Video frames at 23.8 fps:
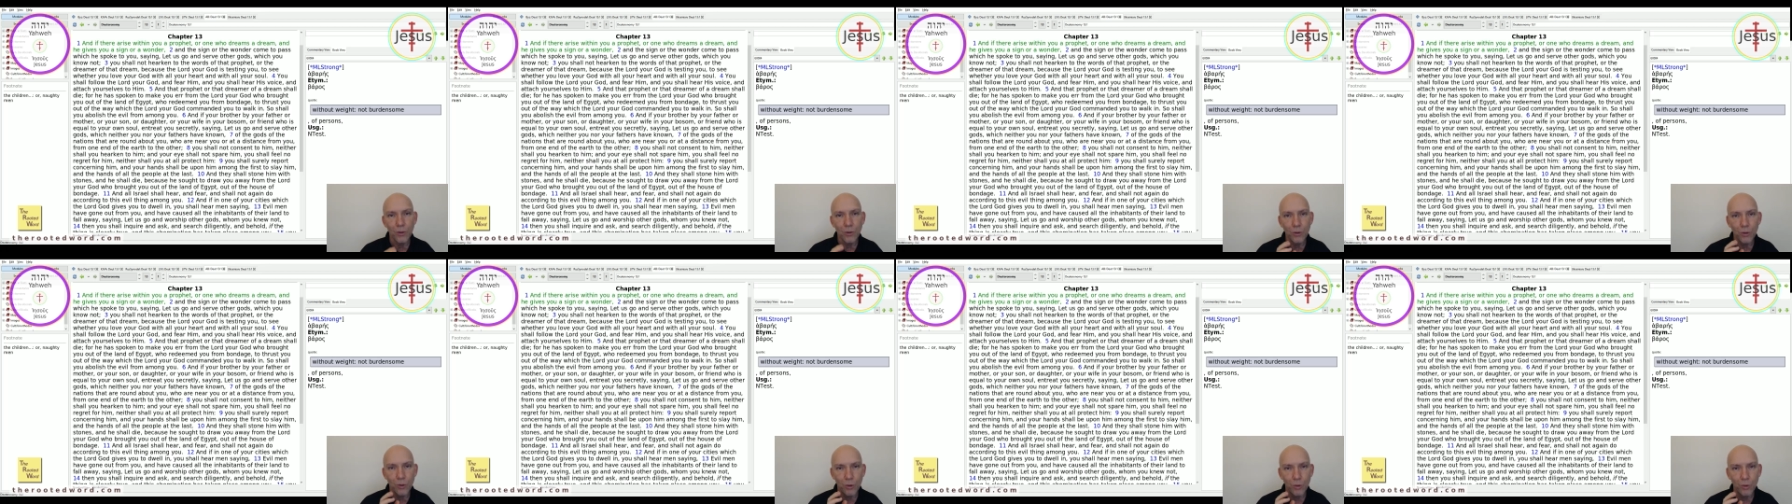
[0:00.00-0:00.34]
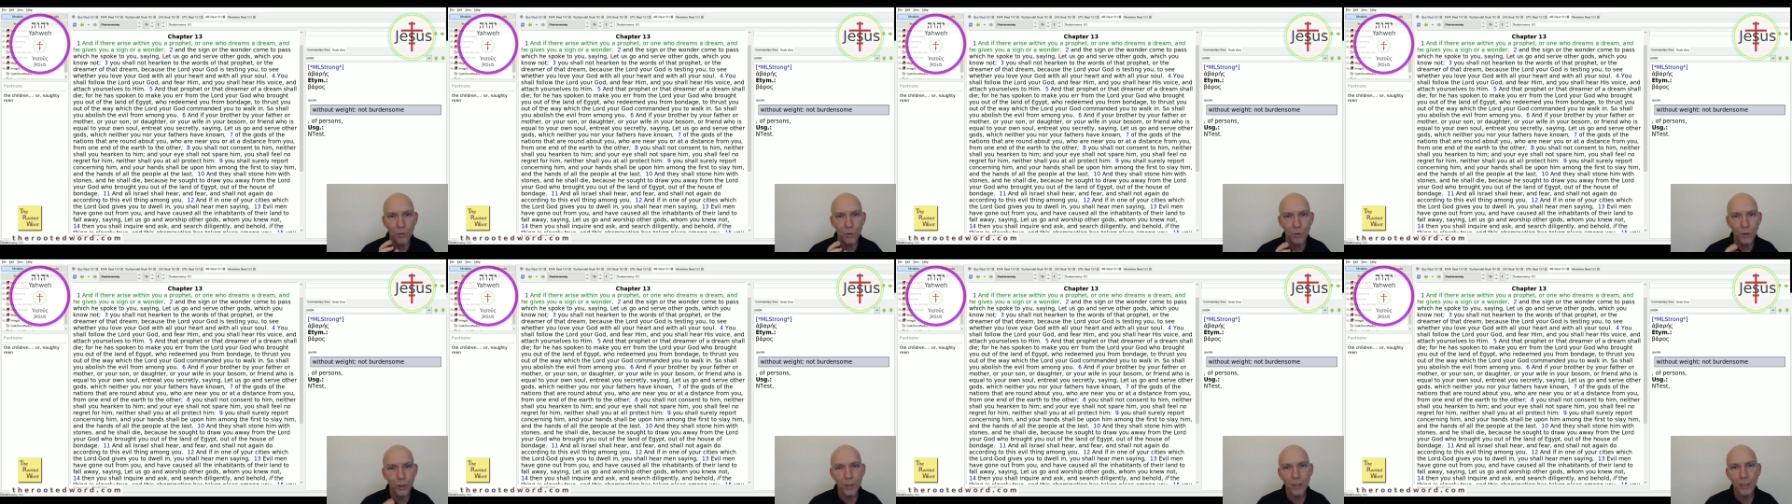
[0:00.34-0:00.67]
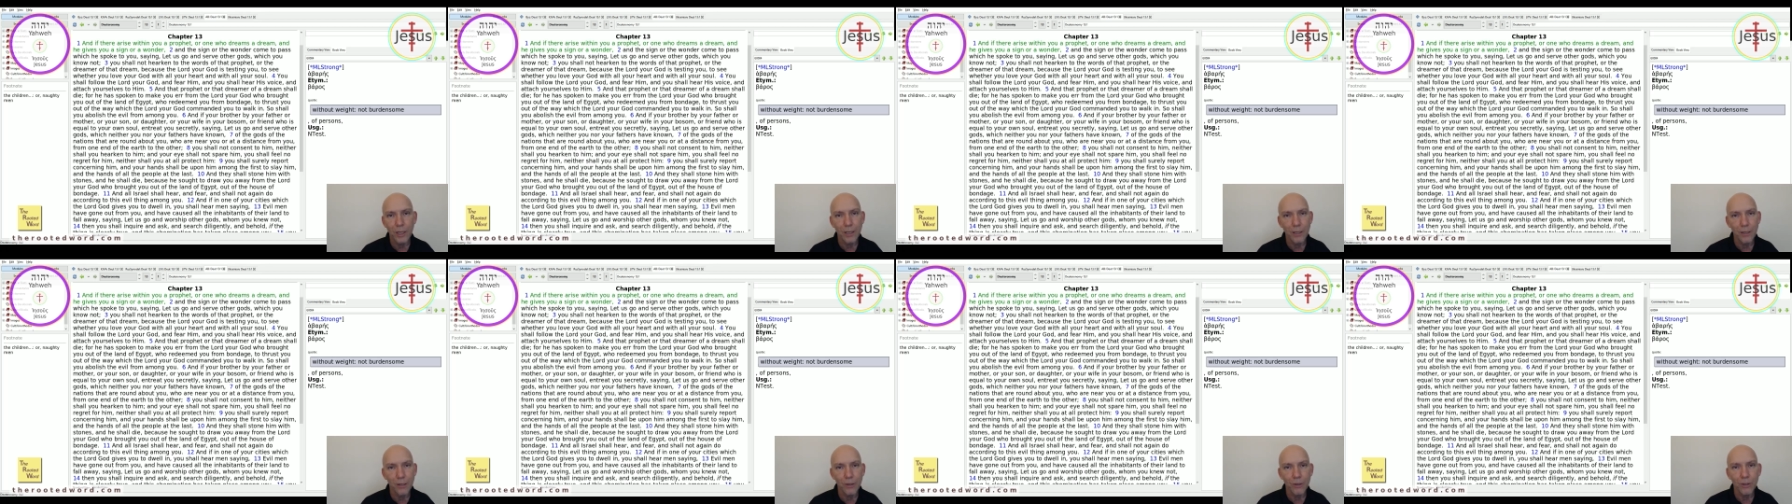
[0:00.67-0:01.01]
you will
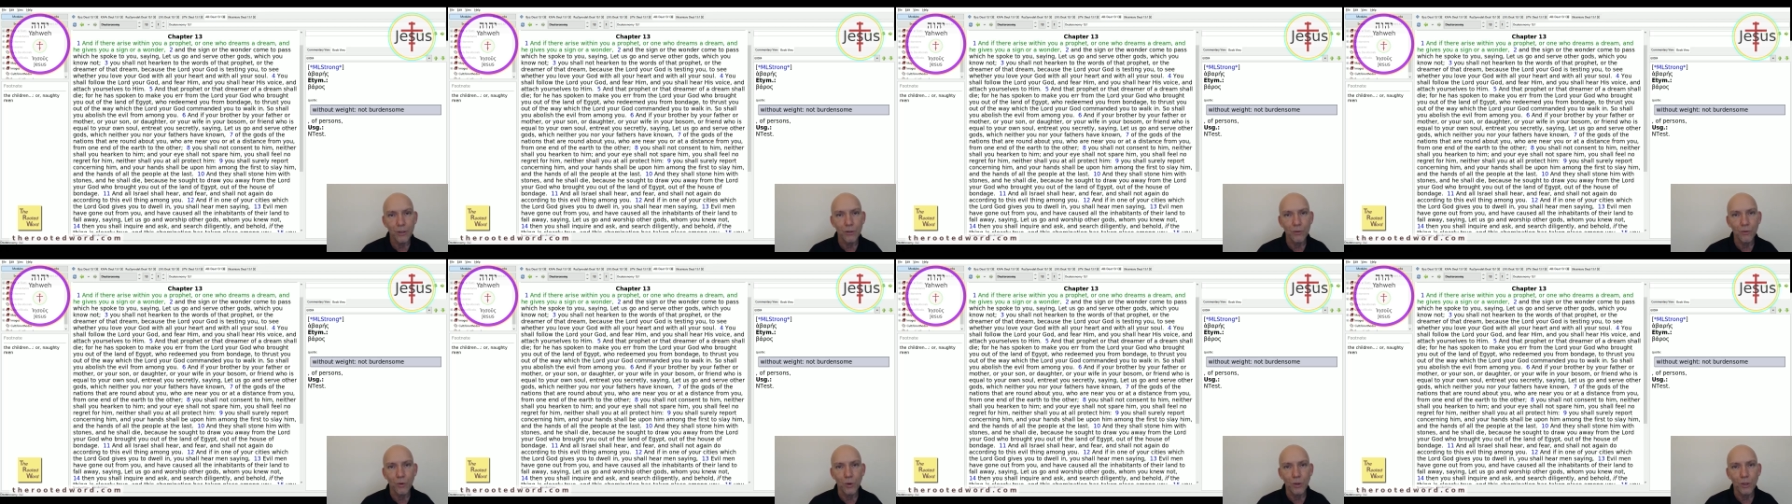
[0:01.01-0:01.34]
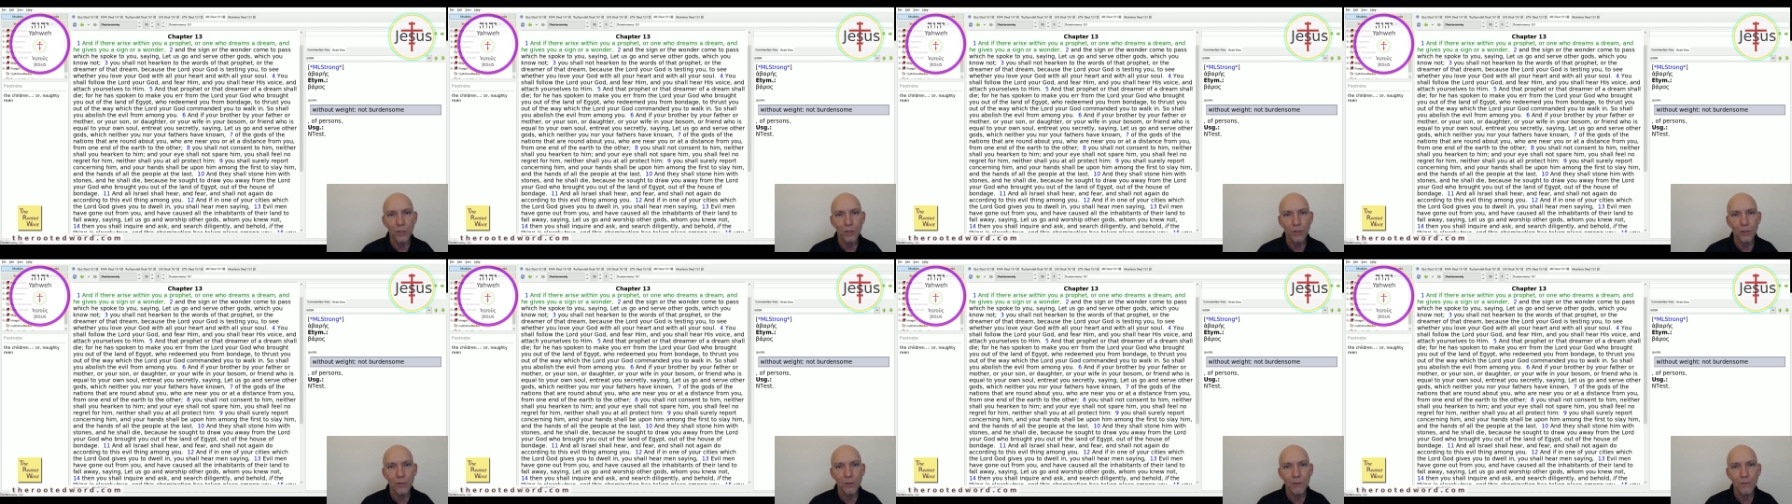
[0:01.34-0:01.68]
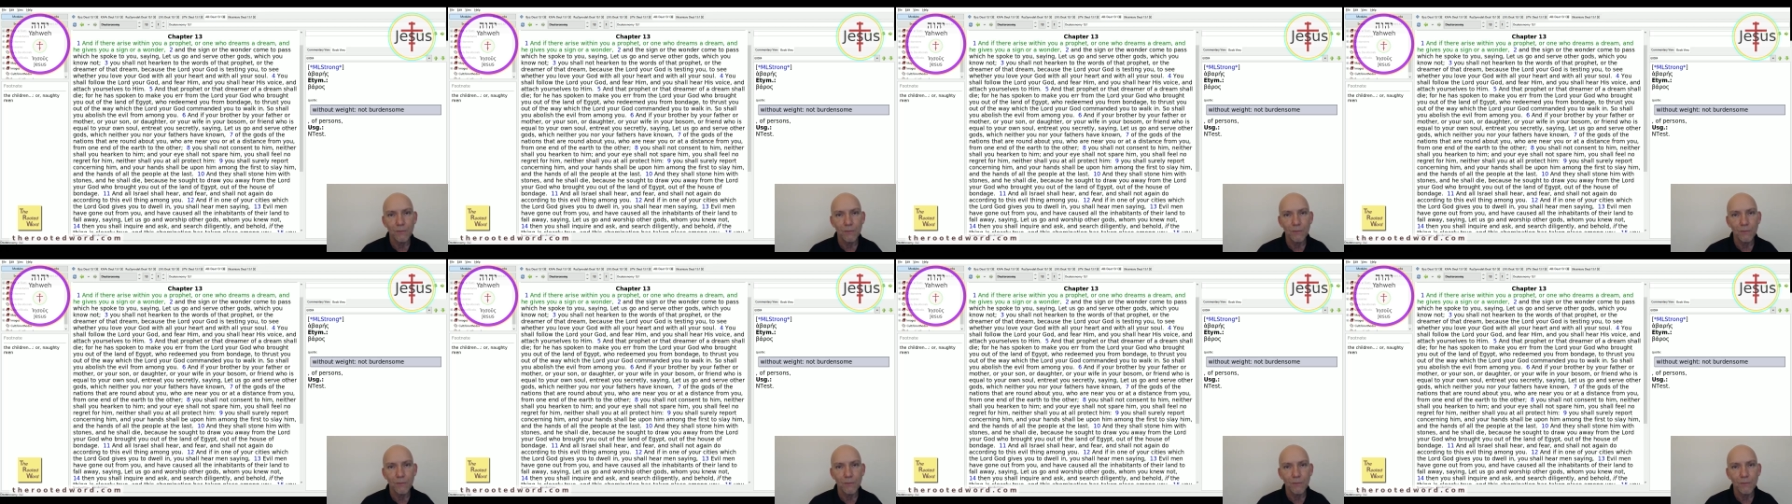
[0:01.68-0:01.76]
not hear his voice.